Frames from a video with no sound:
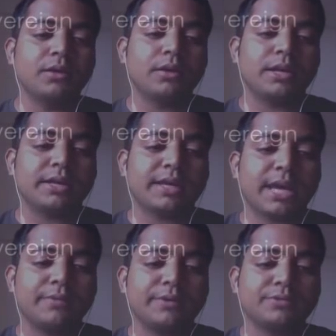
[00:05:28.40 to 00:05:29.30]
And it
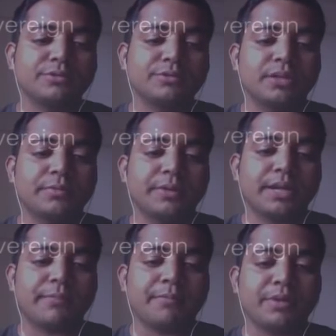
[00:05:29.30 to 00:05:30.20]
can be used to interpret
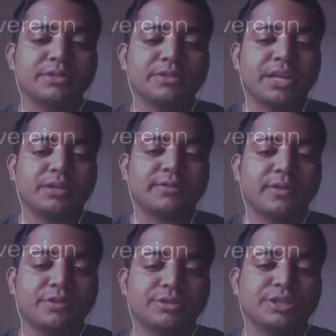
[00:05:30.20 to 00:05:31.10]
ambiguous areas of
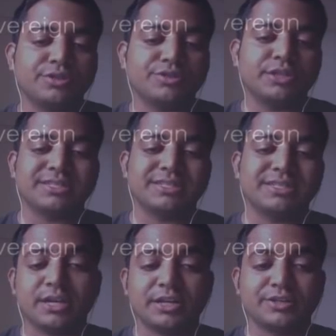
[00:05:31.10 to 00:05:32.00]
the constitution. Is that
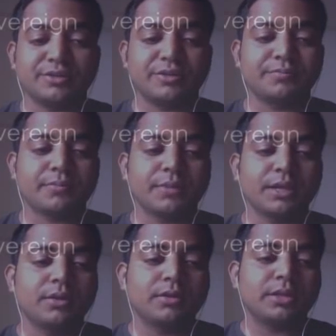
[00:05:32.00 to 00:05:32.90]
understood?
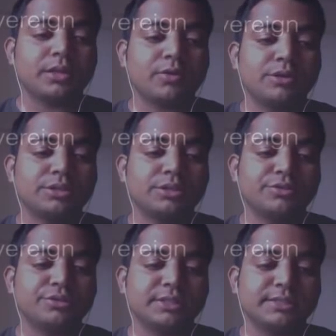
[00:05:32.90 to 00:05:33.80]
Then the
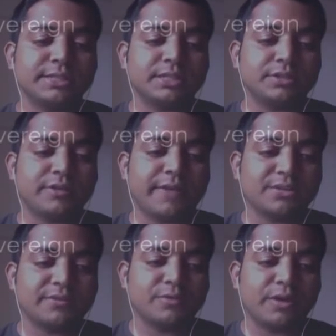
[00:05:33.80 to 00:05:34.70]
constitutional status as
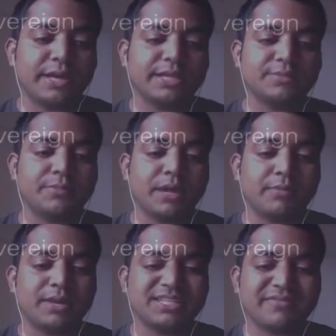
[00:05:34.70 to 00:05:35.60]
of today is
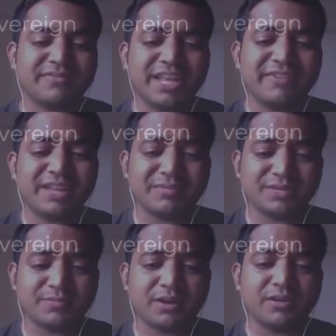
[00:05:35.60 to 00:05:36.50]
preamble is a very
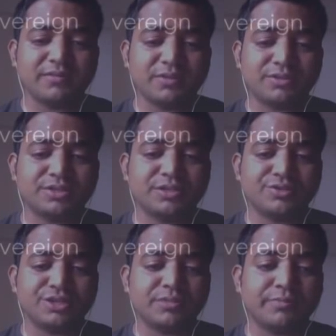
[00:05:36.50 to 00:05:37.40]
much part of the
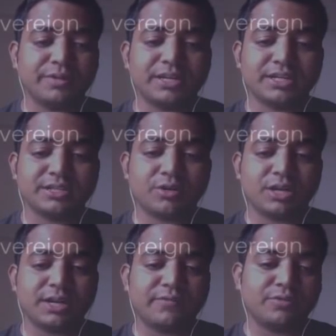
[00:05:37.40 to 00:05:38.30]
constitution, but it is
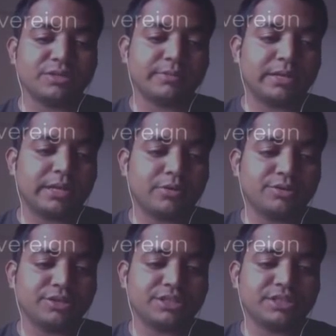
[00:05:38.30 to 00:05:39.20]
non-enforceable and
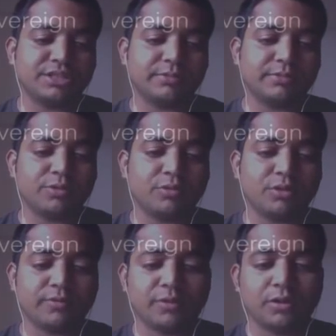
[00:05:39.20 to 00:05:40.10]
non-justiciable in court
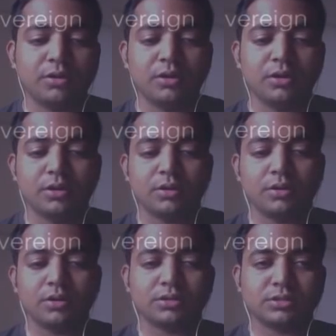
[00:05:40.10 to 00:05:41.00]
of law.
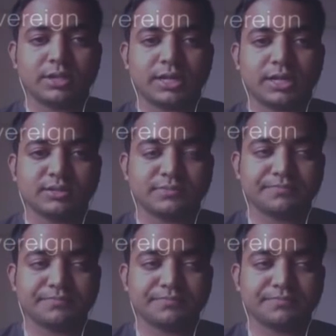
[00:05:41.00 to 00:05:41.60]
So that is,